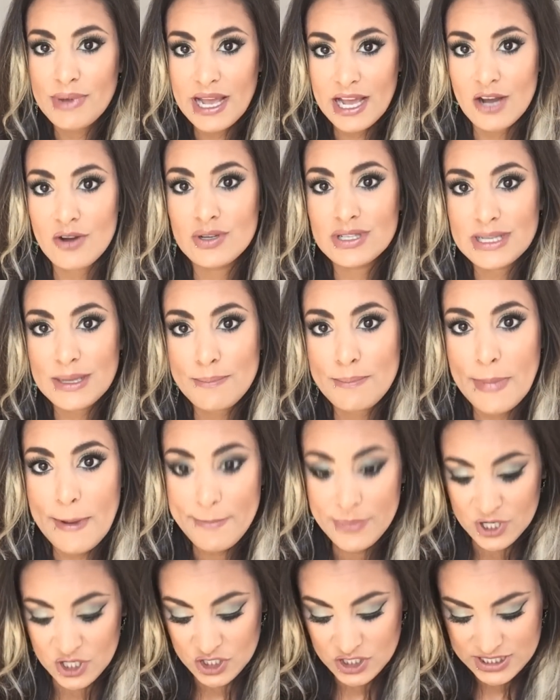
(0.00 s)
out my
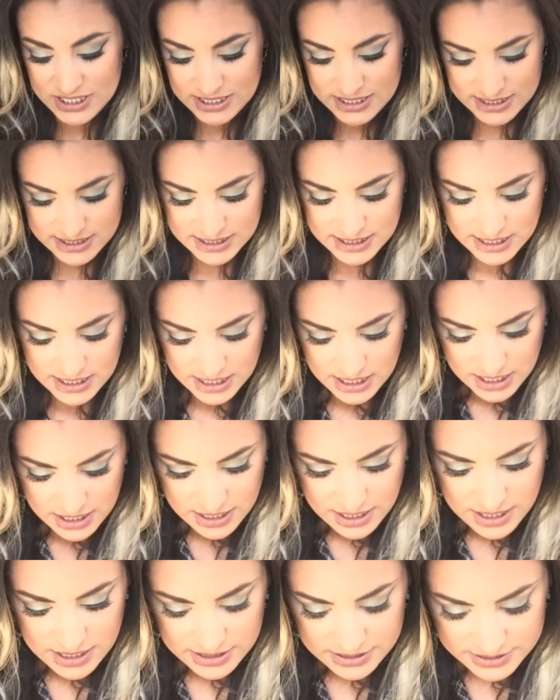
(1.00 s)
purse.
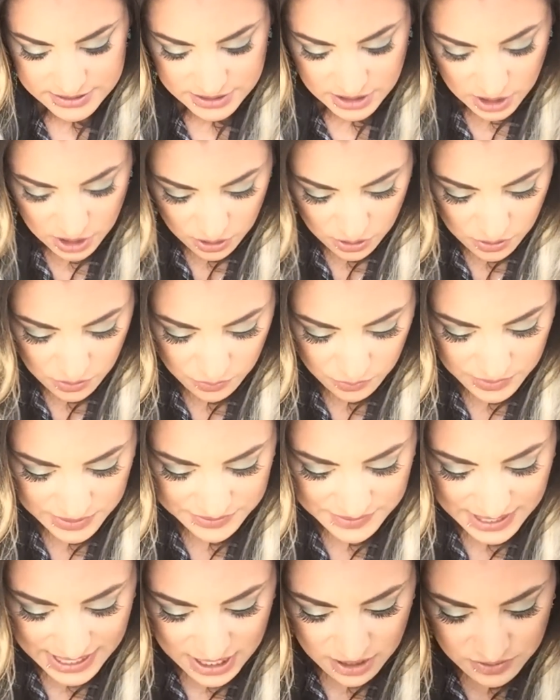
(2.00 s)
So
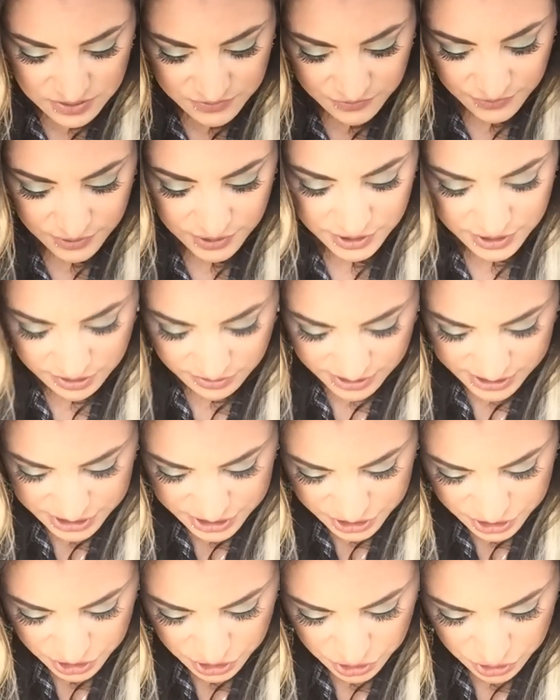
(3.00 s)
without further
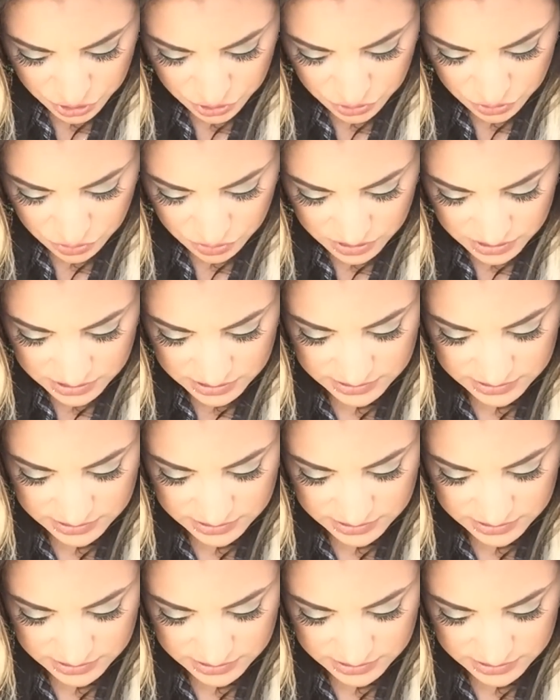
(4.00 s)
ado,